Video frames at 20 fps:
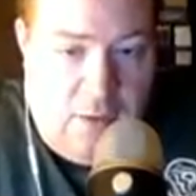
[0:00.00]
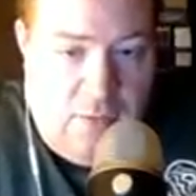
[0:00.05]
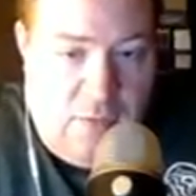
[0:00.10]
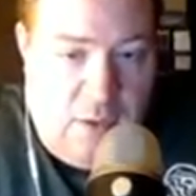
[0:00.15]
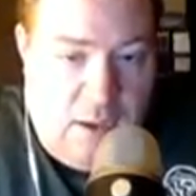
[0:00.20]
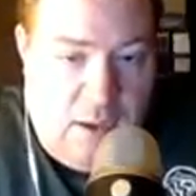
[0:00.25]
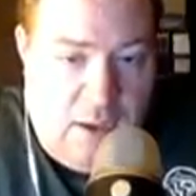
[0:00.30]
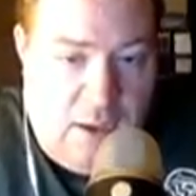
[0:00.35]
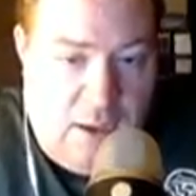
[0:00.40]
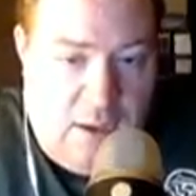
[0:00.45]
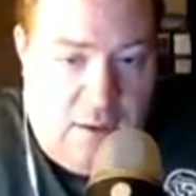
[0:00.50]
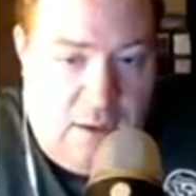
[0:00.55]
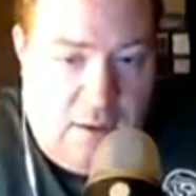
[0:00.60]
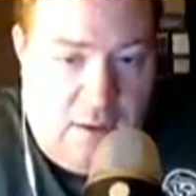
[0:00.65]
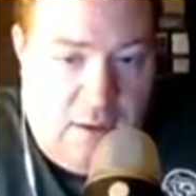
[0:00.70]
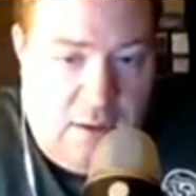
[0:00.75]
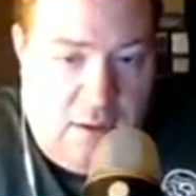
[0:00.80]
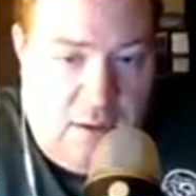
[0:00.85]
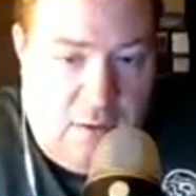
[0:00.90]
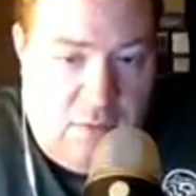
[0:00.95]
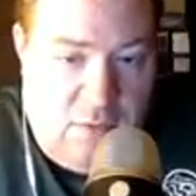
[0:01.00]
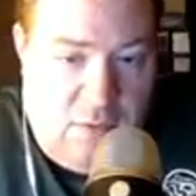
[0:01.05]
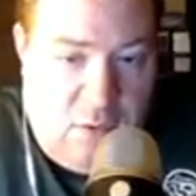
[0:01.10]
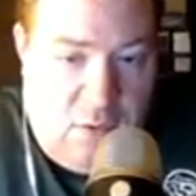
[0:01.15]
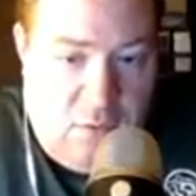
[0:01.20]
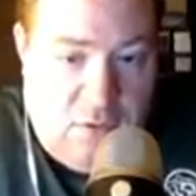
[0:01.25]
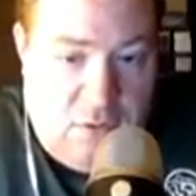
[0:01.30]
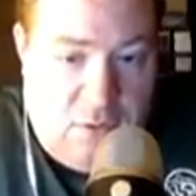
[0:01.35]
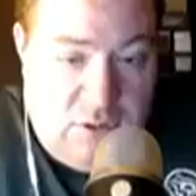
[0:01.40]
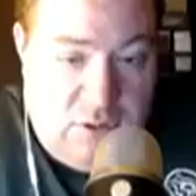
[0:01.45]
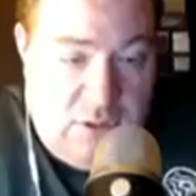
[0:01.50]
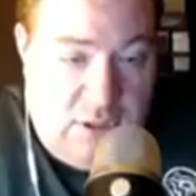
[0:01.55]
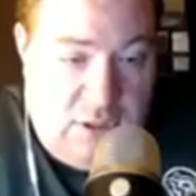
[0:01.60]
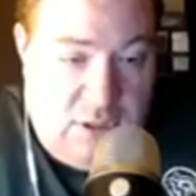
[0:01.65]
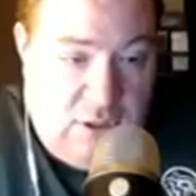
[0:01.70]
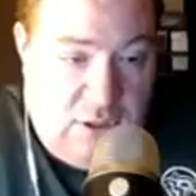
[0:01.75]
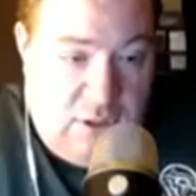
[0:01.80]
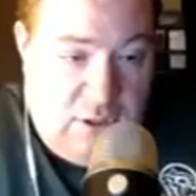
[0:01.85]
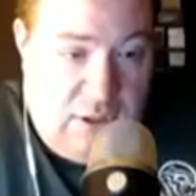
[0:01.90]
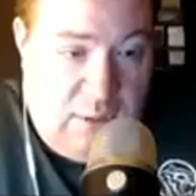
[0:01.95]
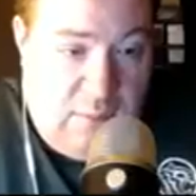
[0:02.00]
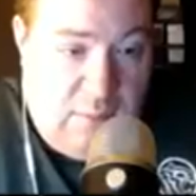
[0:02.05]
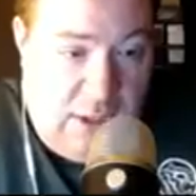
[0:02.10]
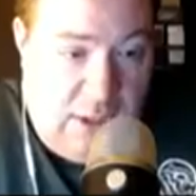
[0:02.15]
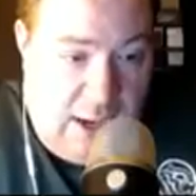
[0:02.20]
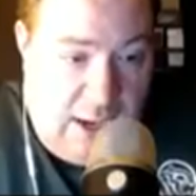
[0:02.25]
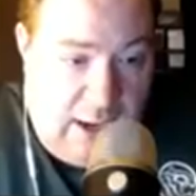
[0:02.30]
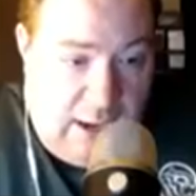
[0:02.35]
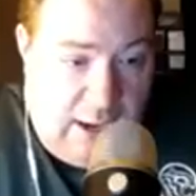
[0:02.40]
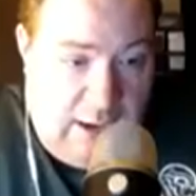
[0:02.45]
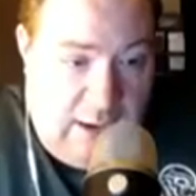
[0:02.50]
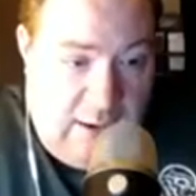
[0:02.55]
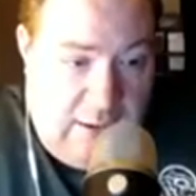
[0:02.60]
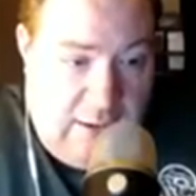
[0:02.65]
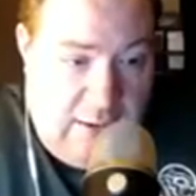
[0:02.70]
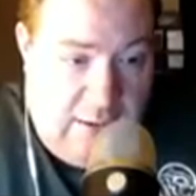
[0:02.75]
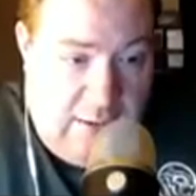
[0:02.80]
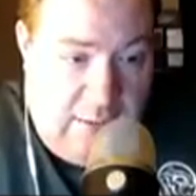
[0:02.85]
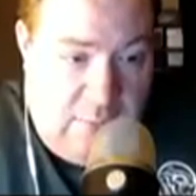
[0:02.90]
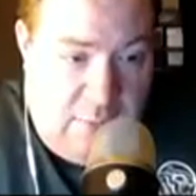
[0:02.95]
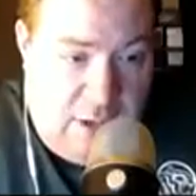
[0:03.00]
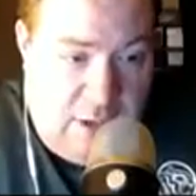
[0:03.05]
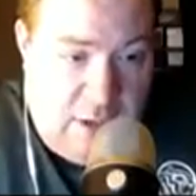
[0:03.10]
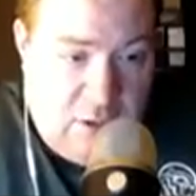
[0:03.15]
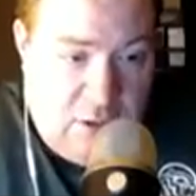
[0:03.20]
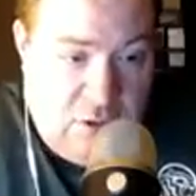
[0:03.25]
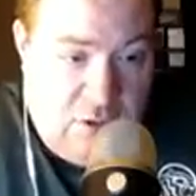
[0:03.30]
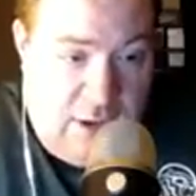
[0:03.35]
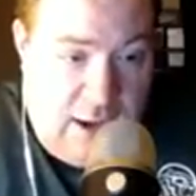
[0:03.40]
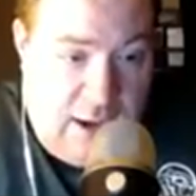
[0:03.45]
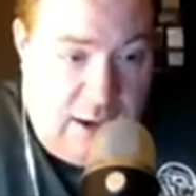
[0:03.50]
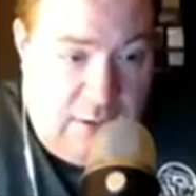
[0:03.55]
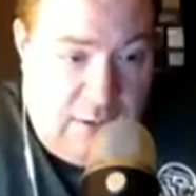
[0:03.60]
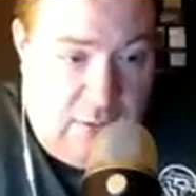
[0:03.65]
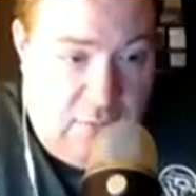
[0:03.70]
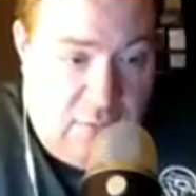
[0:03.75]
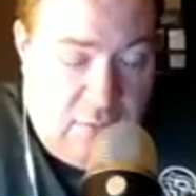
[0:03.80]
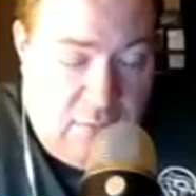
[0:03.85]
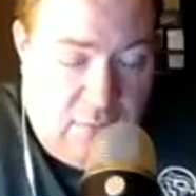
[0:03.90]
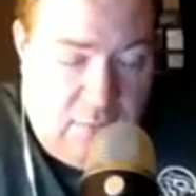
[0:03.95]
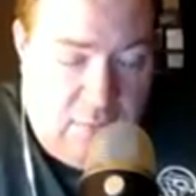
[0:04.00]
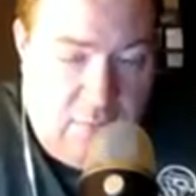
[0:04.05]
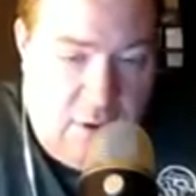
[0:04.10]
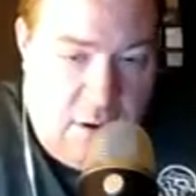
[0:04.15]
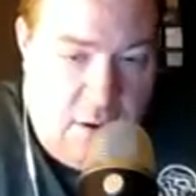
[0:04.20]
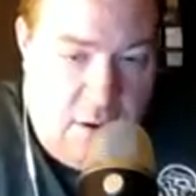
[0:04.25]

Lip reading: then those are essentially a blank because you can't use them.